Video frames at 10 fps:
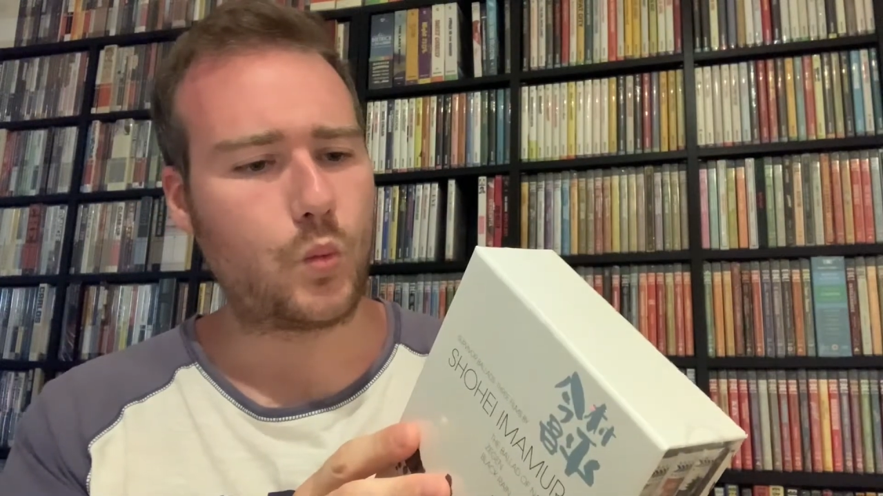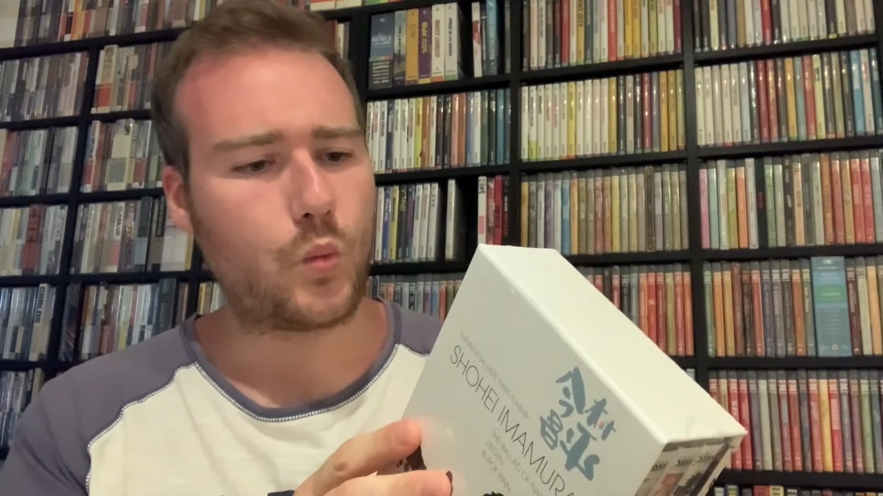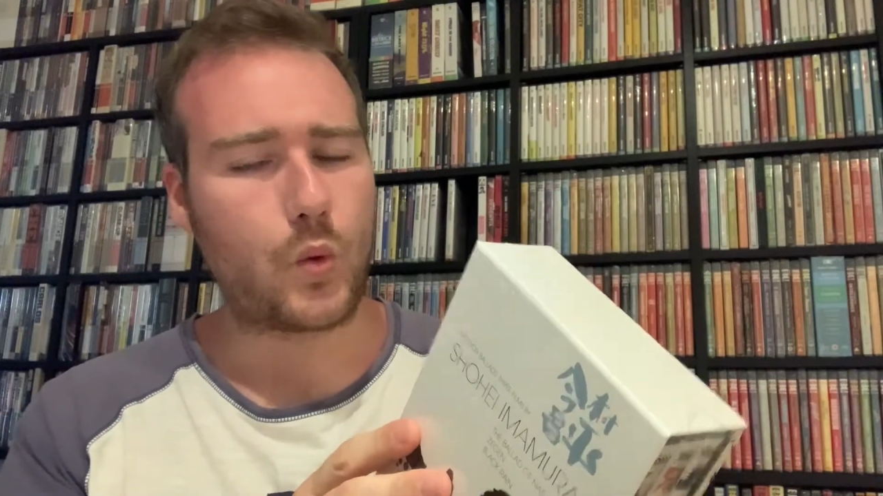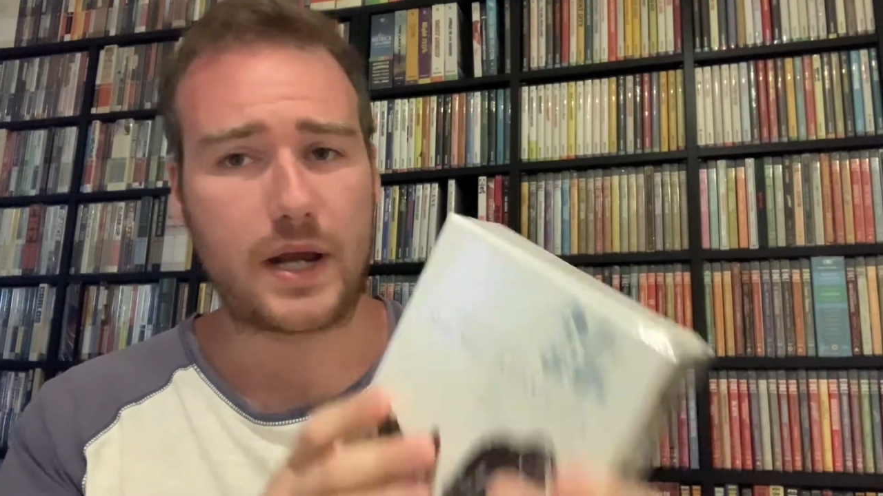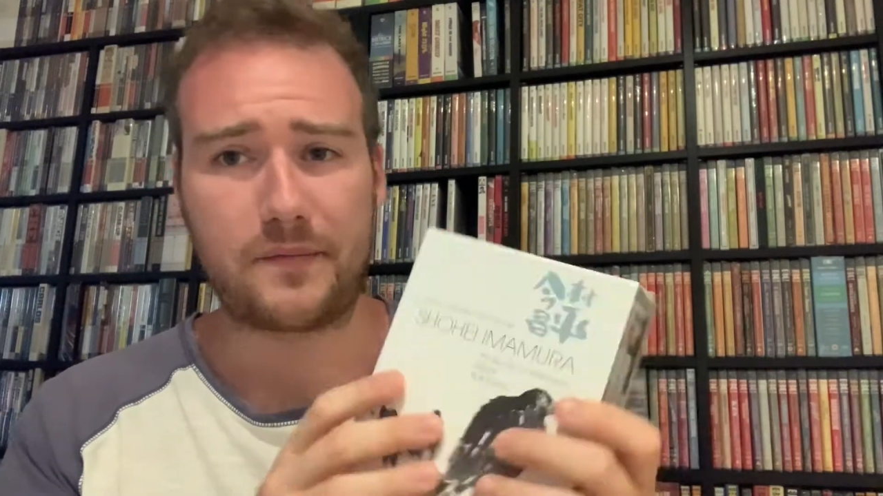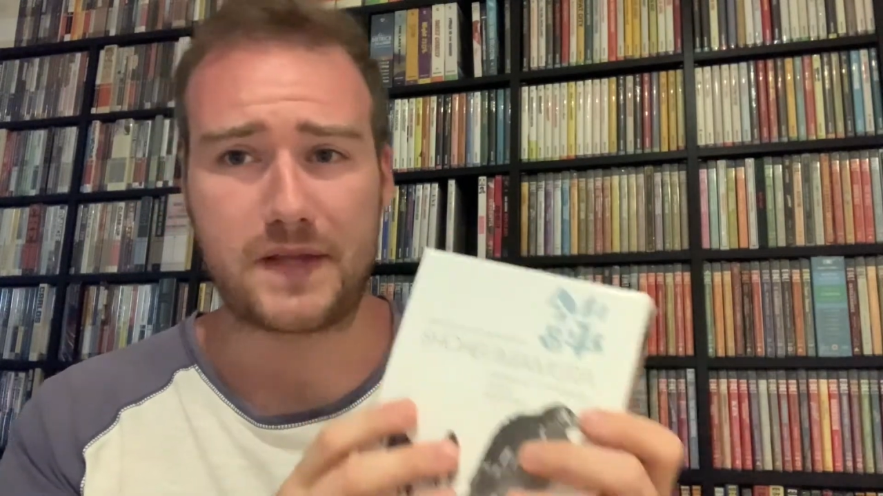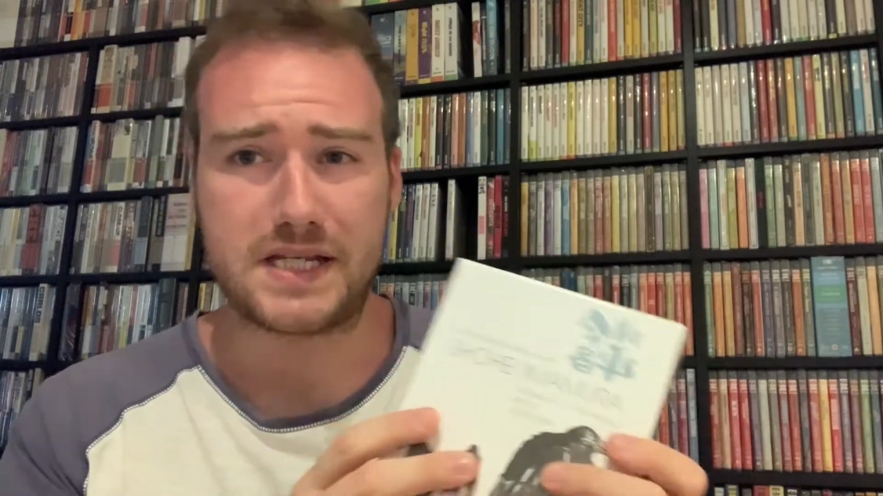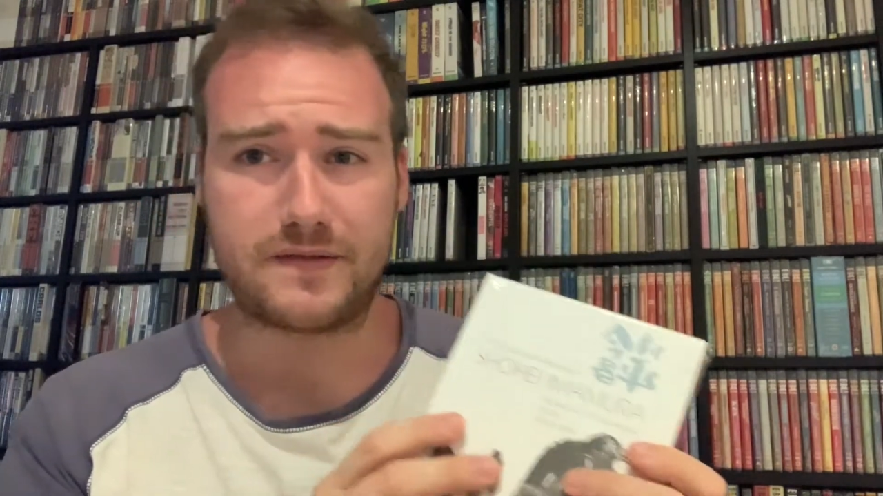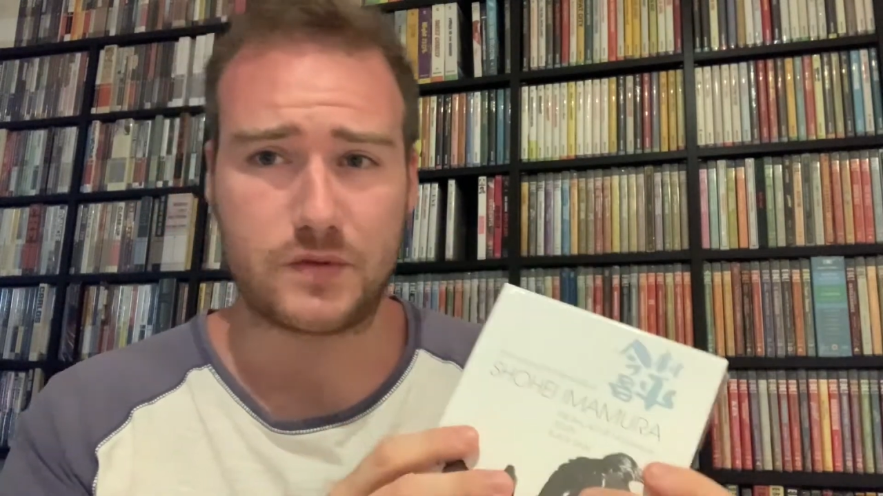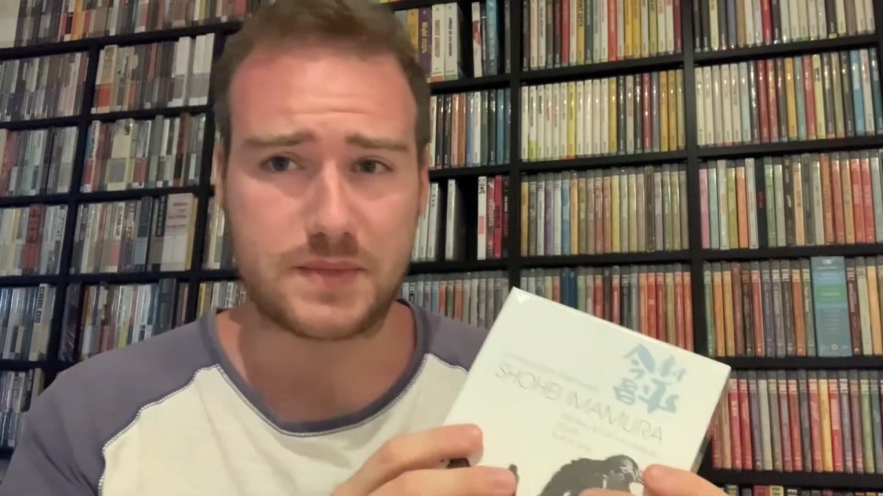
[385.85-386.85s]
one of
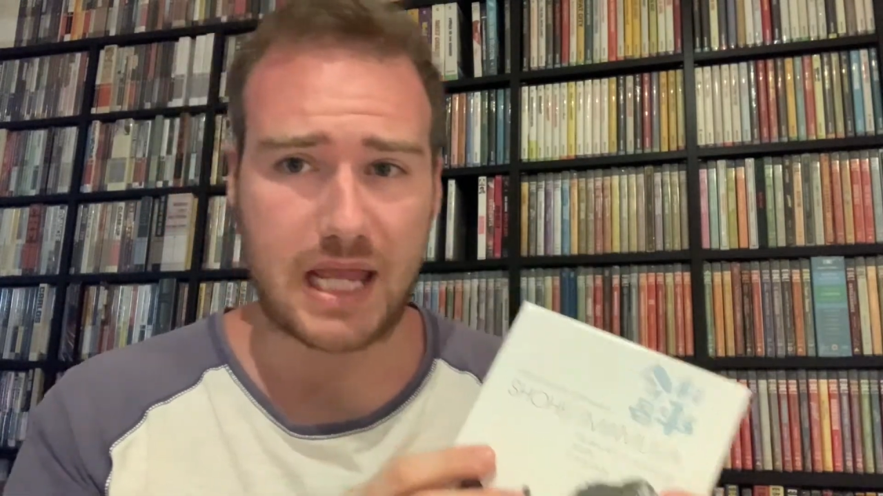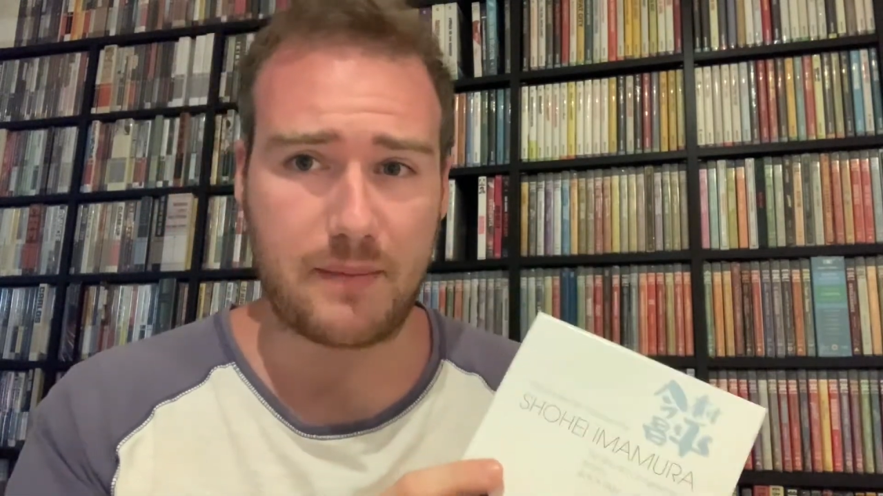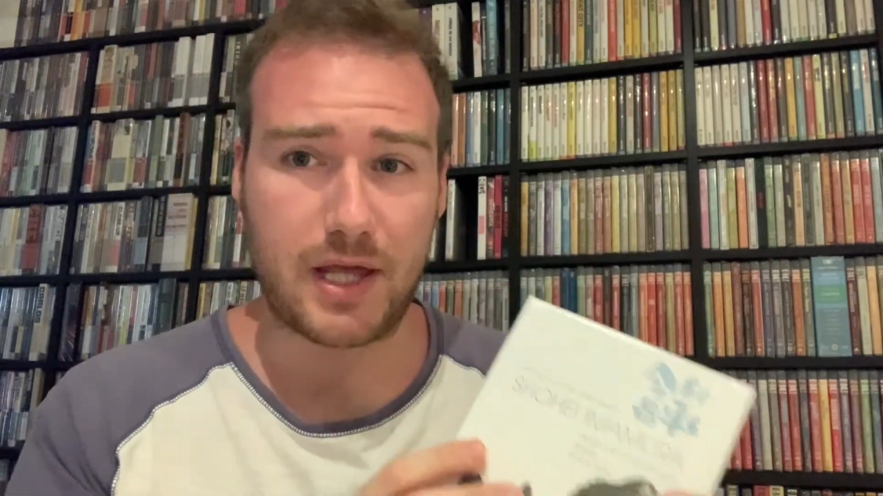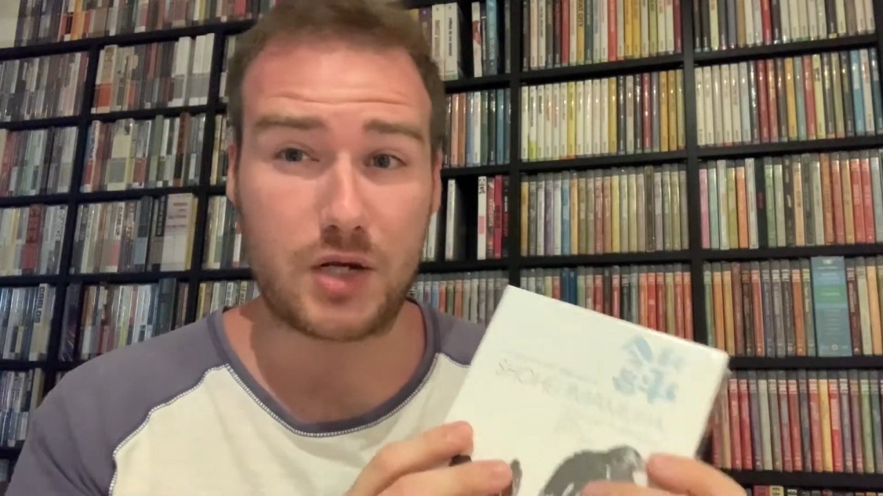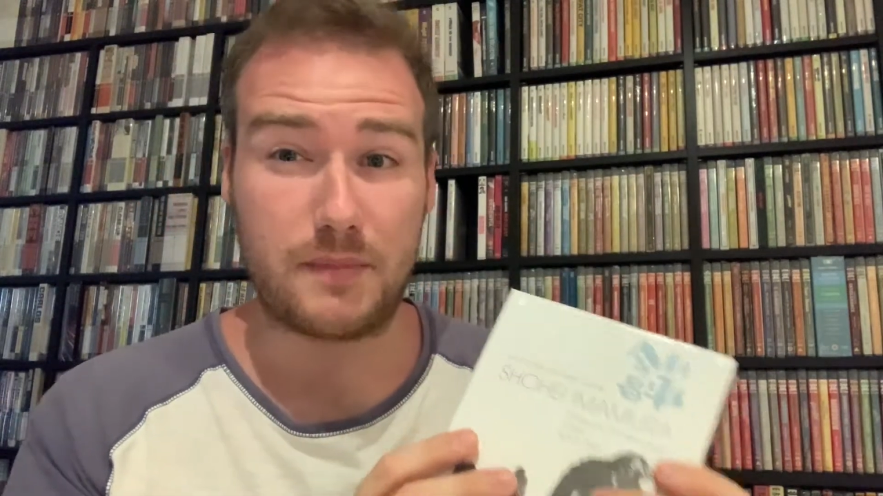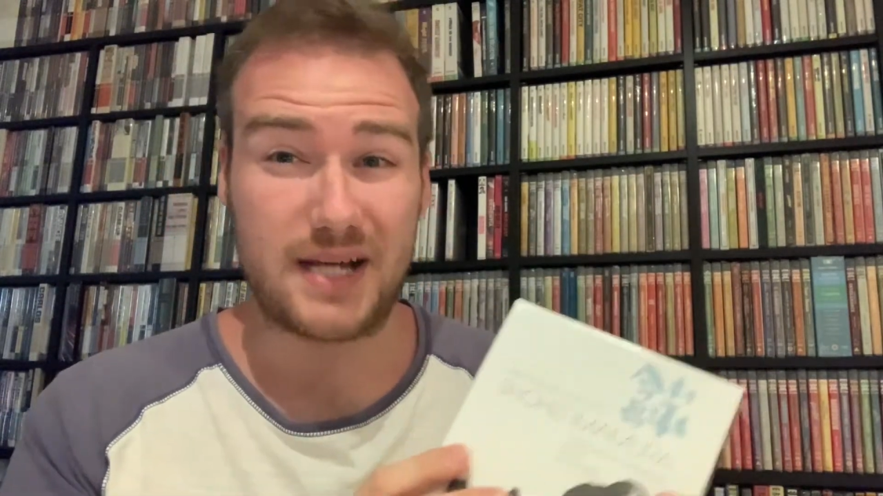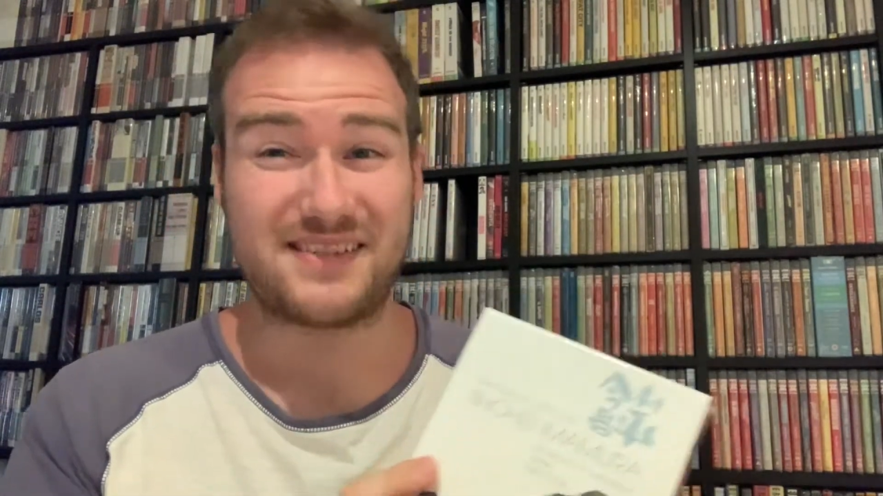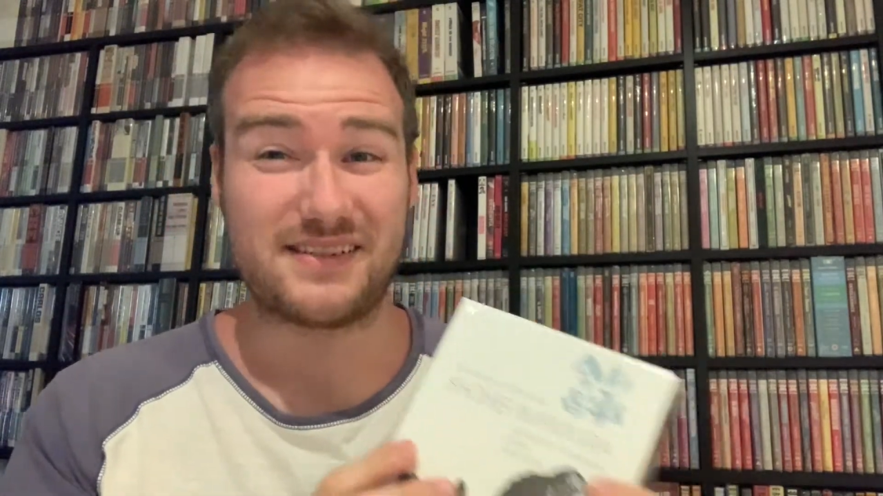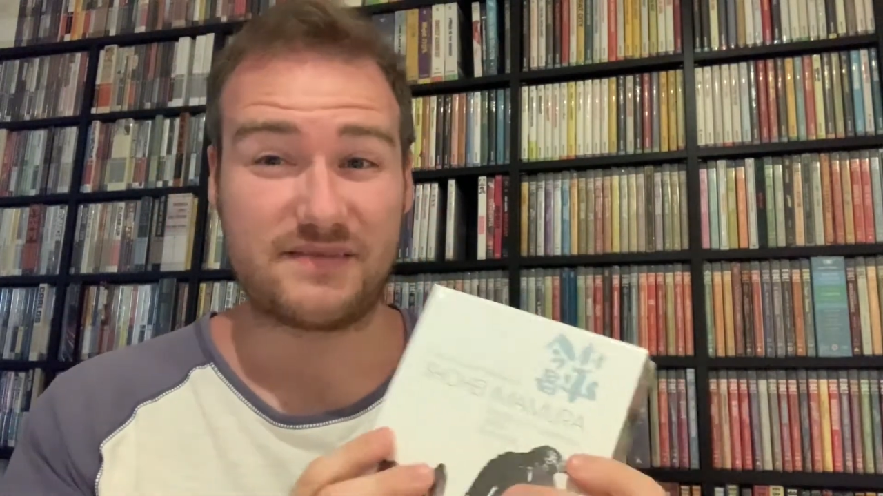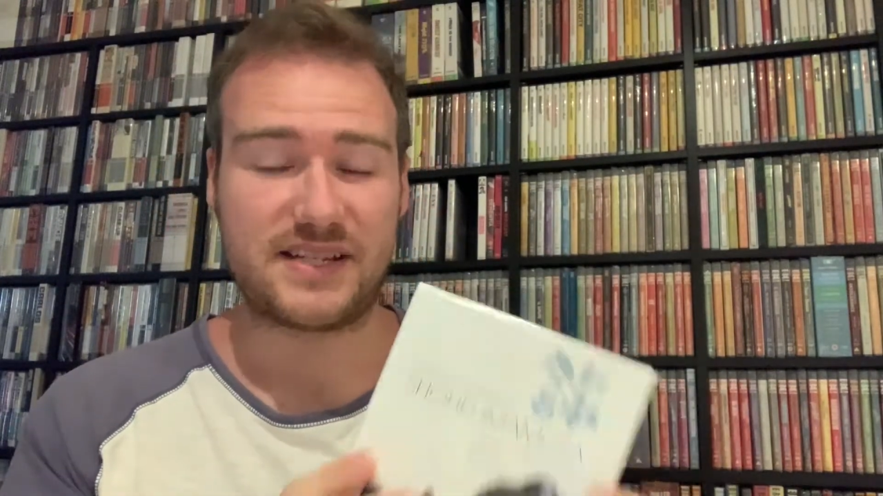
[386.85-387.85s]
these films came out on
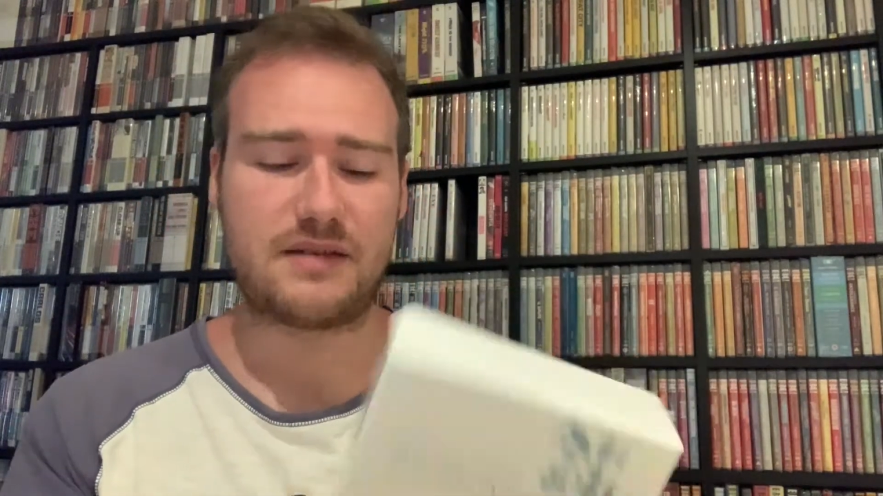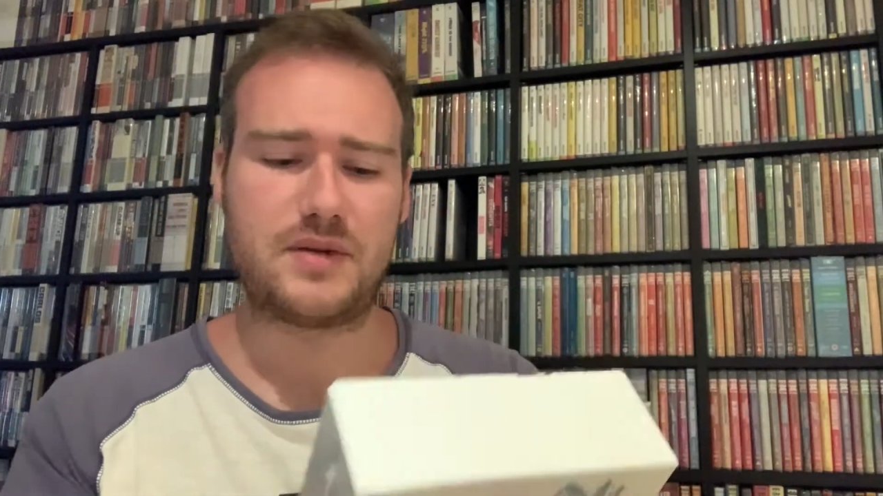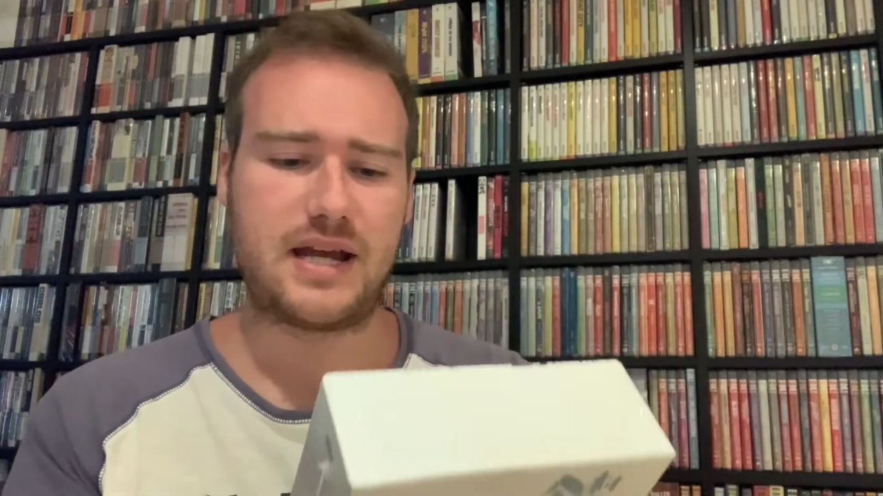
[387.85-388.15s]
Masters of Cinema.